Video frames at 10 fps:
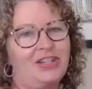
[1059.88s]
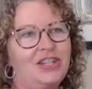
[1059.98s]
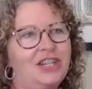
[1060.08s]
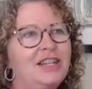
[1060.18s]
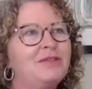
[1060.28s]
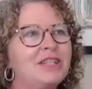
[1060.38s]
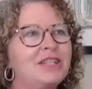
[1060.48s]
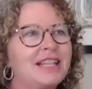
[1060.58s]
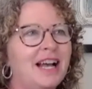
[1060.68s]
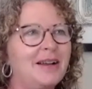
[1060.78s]
she
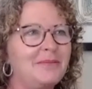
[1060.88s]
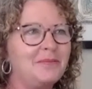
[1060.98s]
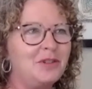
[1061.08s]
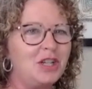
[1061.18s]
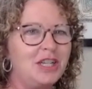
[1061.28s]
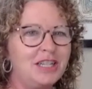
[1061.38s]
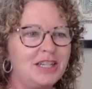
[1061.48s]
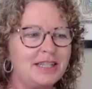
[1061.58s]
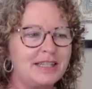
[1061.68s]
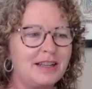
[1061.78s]
was
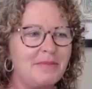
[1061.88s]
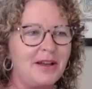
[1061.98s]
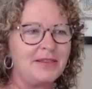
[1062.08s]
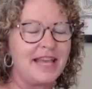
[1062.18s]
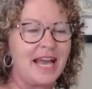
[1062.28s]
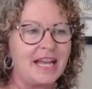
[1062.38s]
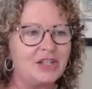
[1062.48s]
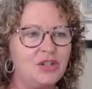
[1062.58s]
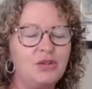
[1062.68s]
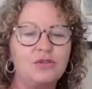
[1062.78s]
genius about
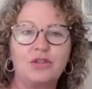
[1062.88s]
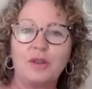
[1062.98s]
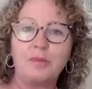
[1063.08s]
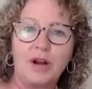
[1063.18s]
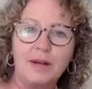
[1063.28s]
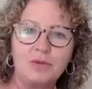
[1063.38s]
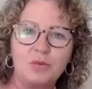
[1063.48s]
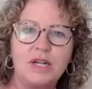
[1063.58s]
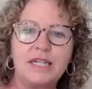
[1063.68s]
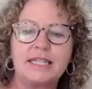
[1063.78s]
that too. So the prompt
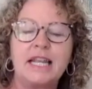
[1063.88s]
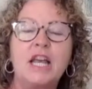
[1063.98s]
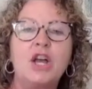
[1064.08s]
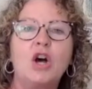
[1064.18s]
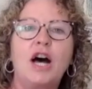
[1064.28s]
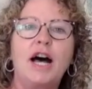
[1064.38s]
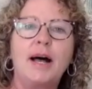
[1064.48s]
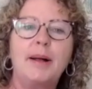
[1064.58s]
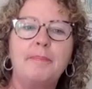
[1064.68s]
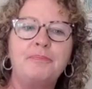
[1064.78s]
was,
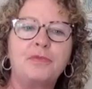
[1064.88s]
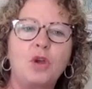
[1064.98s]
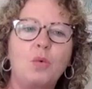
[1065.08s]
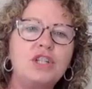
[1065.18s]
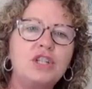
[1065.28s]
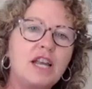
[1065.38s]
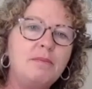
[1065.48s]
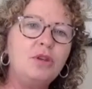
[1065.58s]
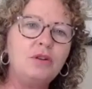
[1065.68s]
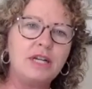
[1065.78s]
what does
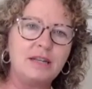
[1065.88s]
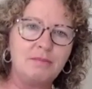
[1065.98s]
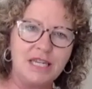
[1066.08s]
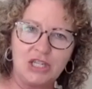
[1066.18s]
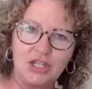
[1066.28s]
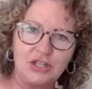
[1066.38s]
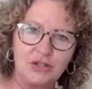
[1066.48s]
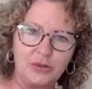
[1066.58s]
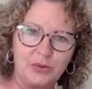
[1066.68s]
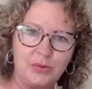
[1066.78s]
community mean to
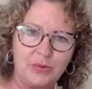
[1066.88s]
you?